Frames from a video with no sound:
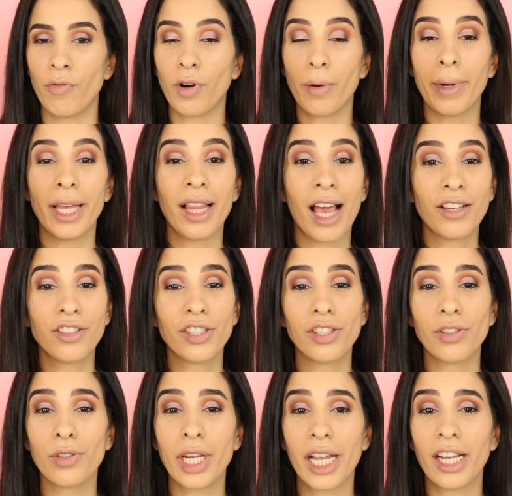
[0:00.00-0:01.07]
For my
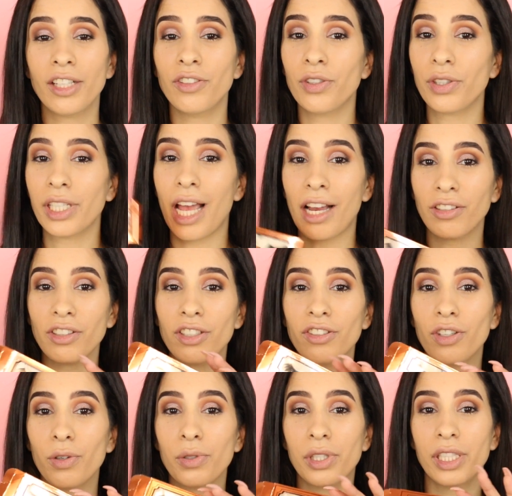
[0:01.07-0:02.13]
lashes today, Juicy actually
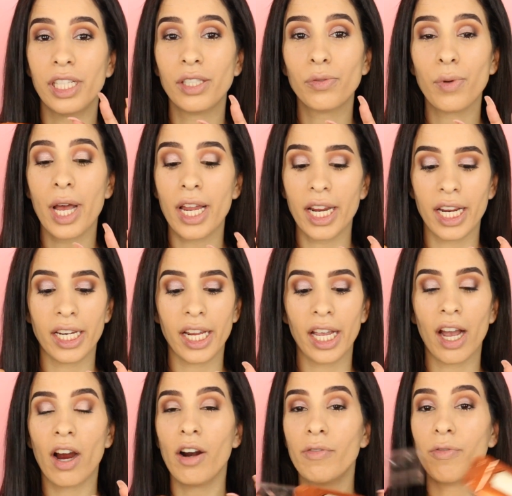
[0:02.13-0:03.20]
chose this one, and
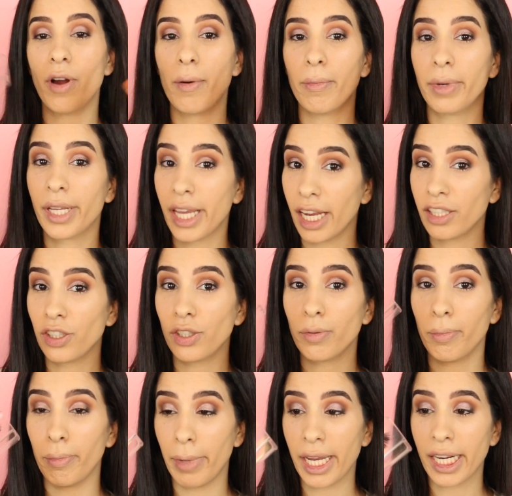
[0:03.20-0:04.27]
they are from Catch
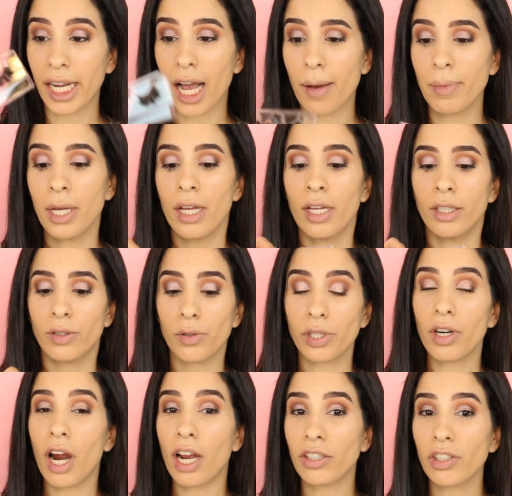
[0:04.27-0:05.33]
Makeup.
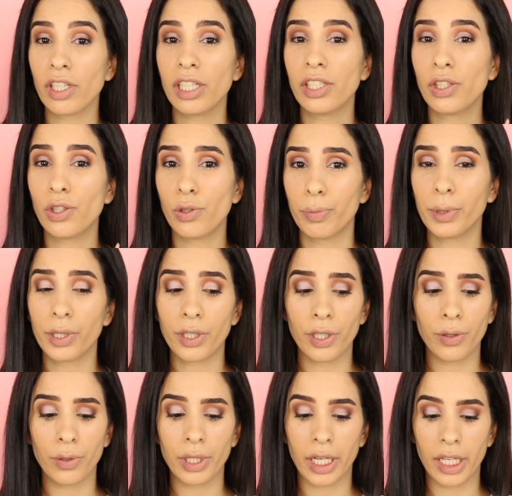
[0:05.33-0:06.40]
Those are actually super
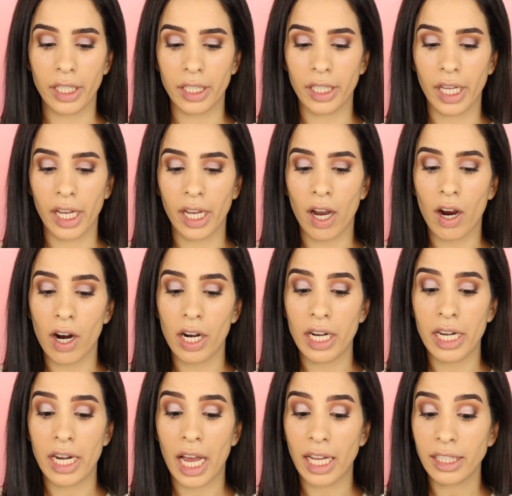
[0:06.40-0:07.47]
cute, and they are
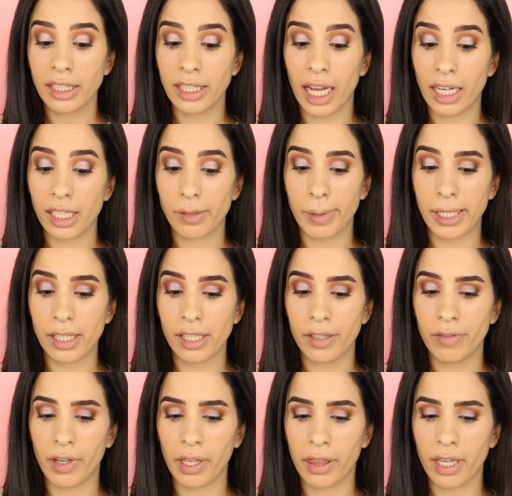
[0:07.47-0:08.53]
not that
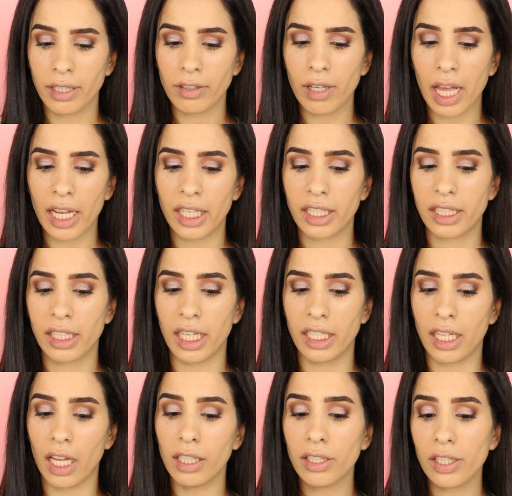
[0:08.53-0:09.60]
expensive. I think they're like
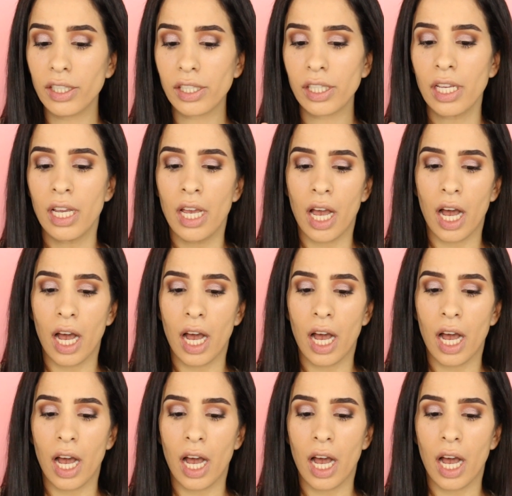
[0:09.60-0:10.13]
ten dollars.